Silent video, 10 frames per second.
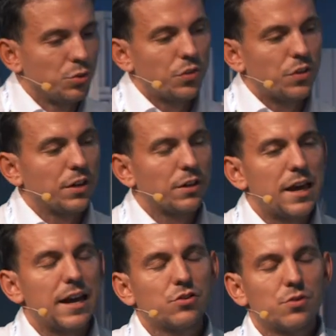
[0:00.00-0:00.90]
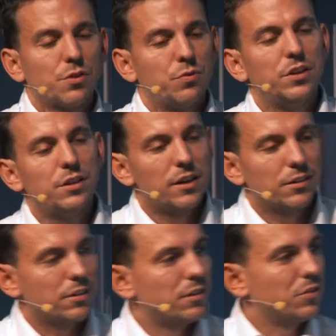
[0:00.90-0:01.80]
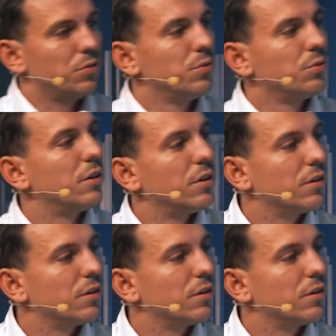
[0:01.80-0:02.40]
using actual 3D data to